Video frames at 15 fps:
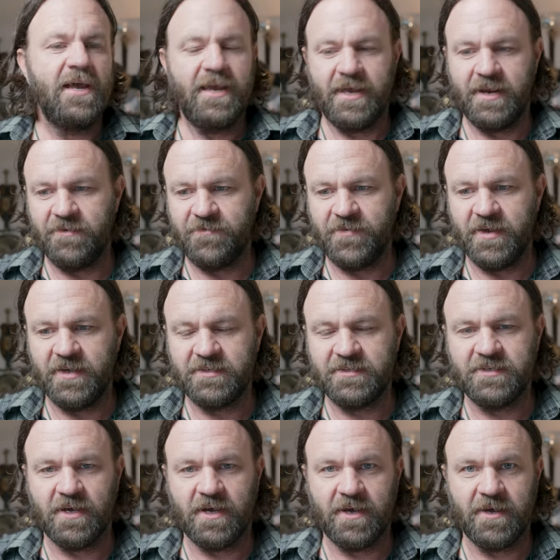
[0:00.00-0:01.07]
And if
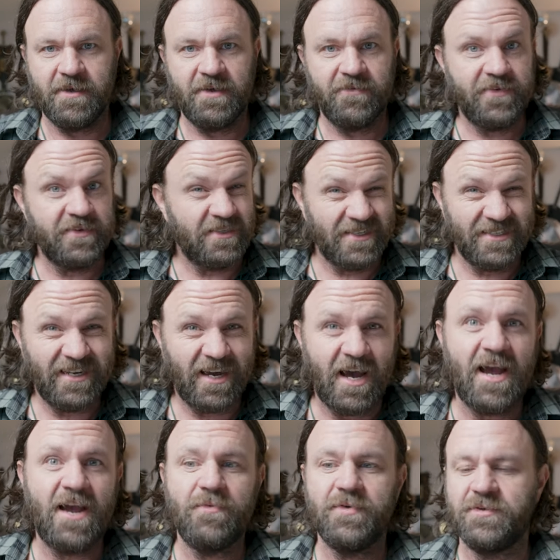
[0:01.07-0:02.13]
it uh, if it's a
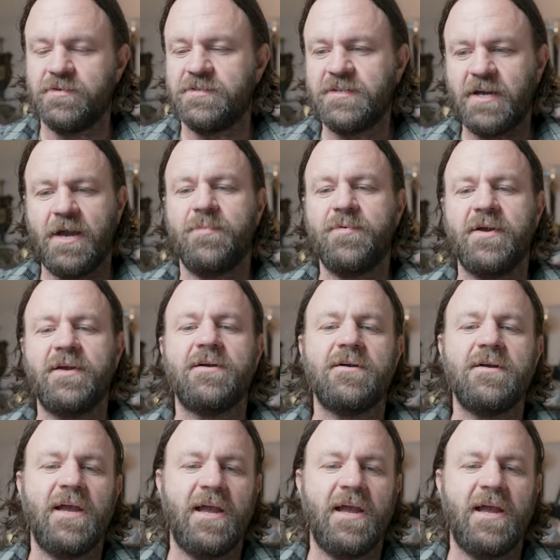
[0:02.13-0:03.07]
tie, we do a tiebreaker,